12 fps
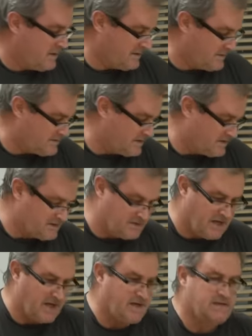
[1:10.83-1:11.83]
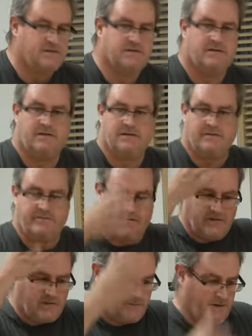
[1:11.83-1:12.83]
These are the stiles, the
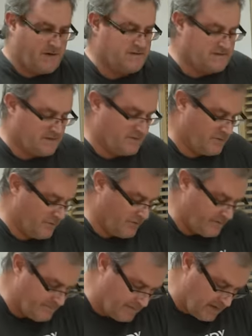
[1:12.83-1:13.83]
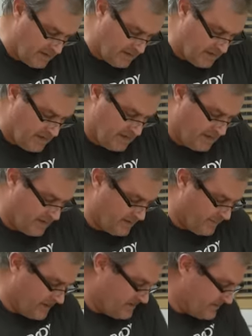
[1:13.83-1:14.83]
vertical parts of the door, and the
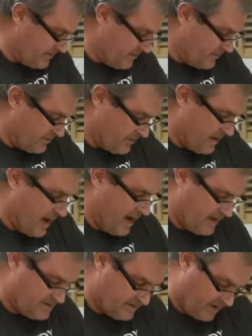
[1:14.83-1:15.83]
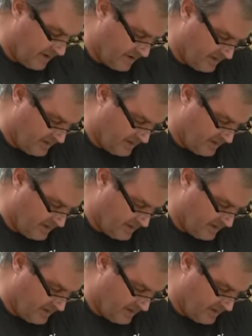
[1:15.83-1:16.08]
parts that go across are